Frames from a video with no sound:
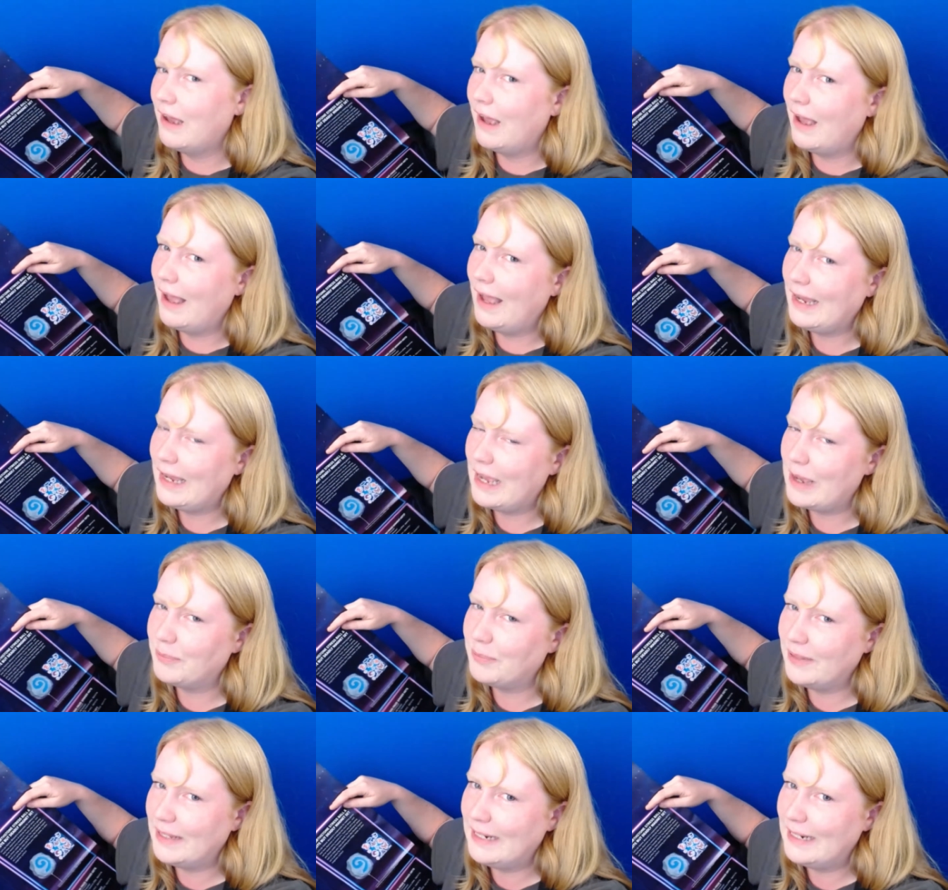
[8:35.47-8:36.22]
I
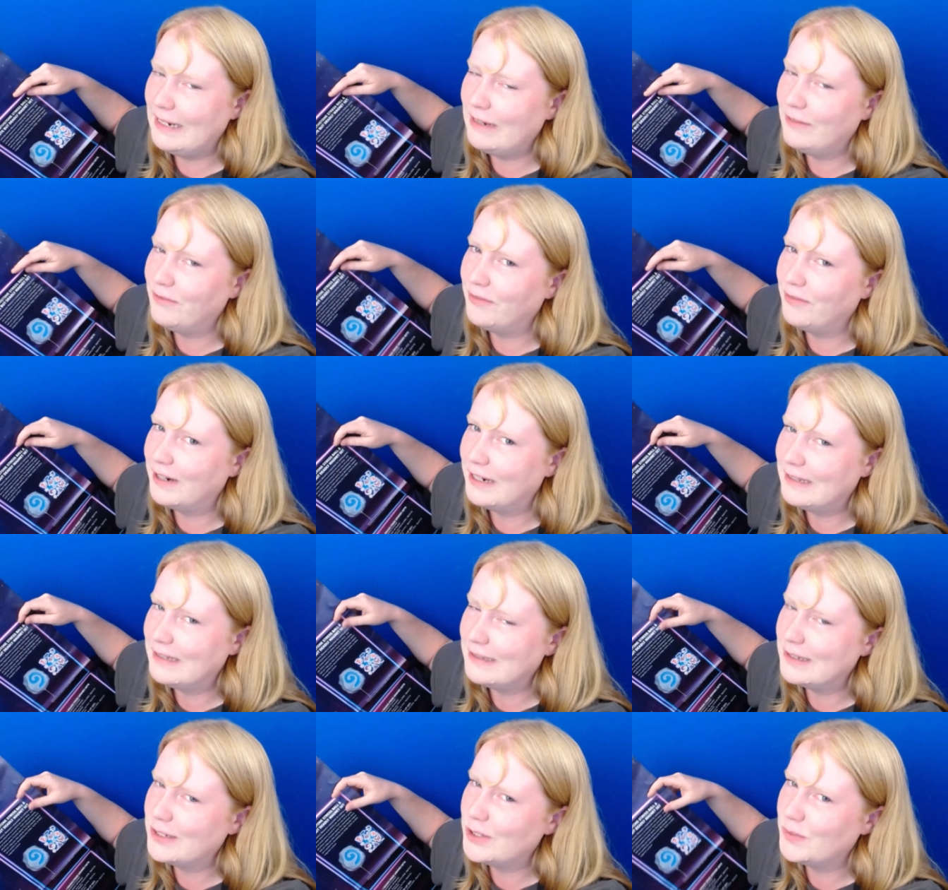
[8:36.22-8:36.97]
got plenty of
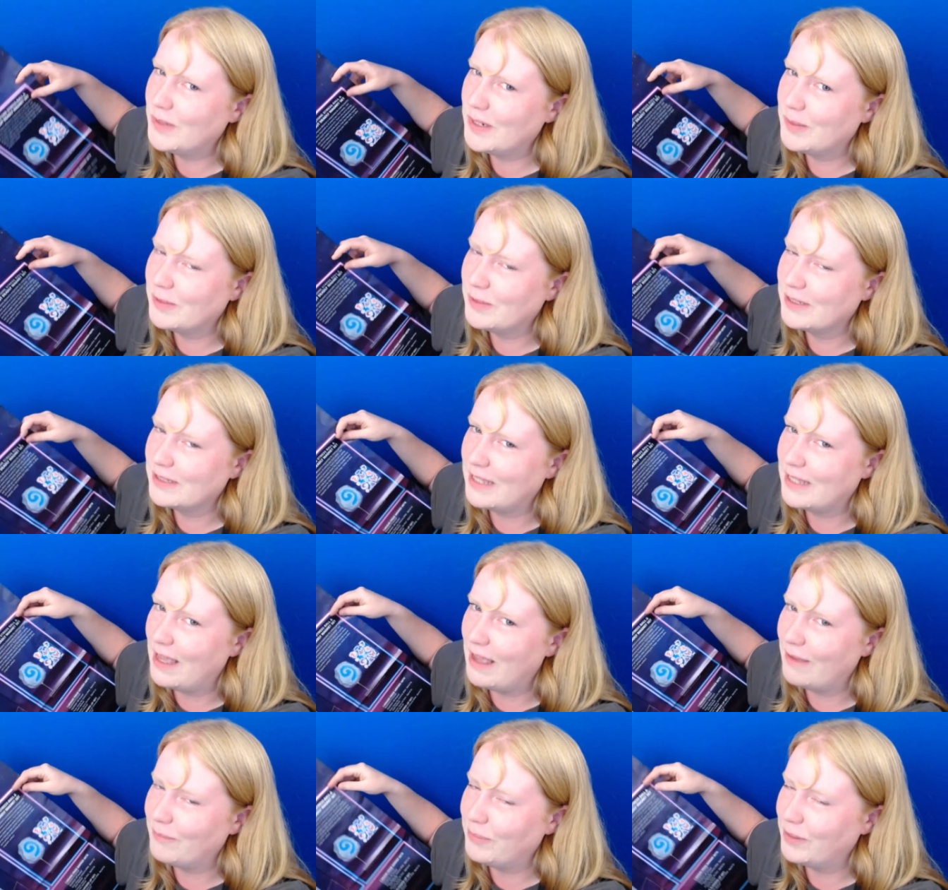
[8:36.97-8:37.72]
friends on Tweebles
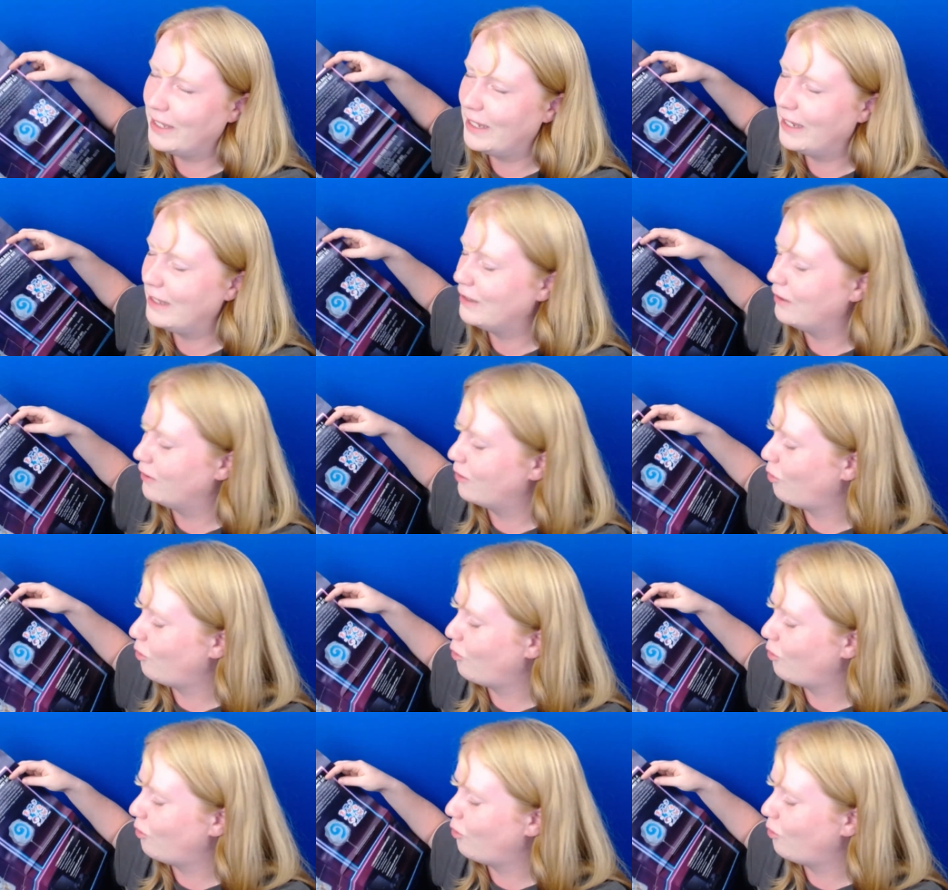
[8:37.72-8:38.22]
that play the